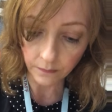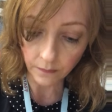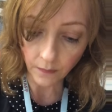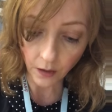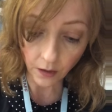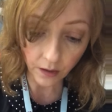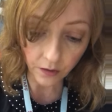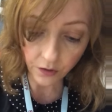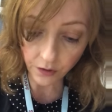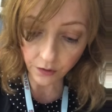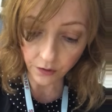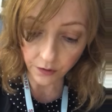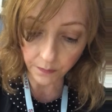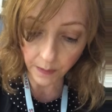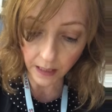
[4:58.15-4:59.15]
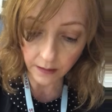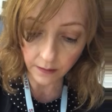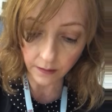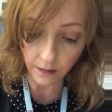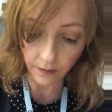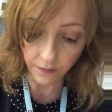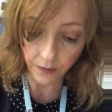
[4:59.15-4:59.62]
You can just use
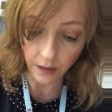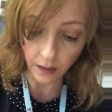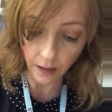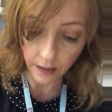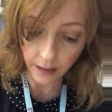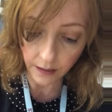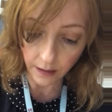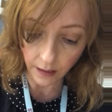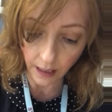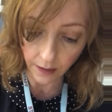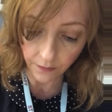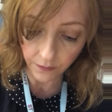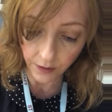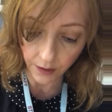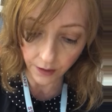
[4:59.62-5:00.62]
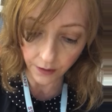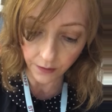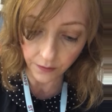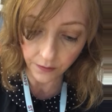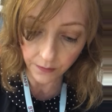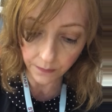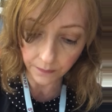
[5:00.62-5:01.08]
pencil if you like. You don't have to
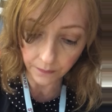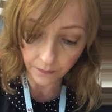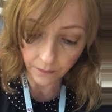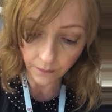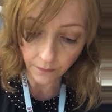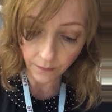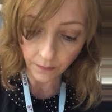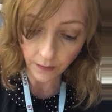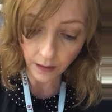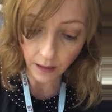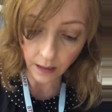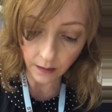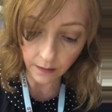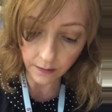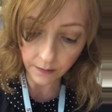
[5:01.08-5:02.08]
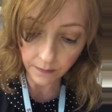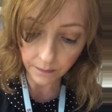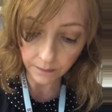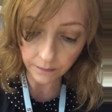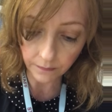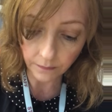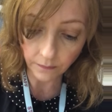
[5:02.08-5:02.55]
use colours.
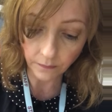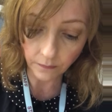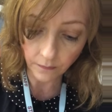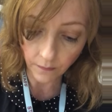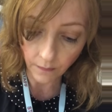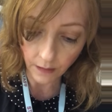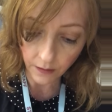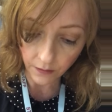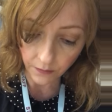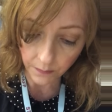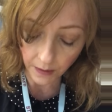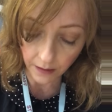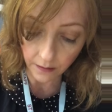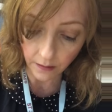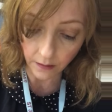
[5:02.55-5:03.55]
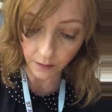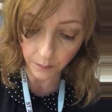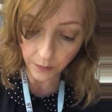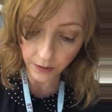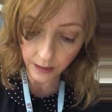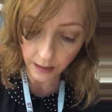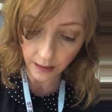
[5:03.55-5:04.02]
Just makes it look
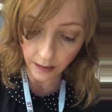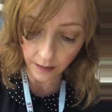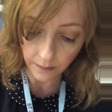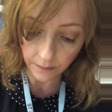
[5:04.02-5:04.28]
prettier.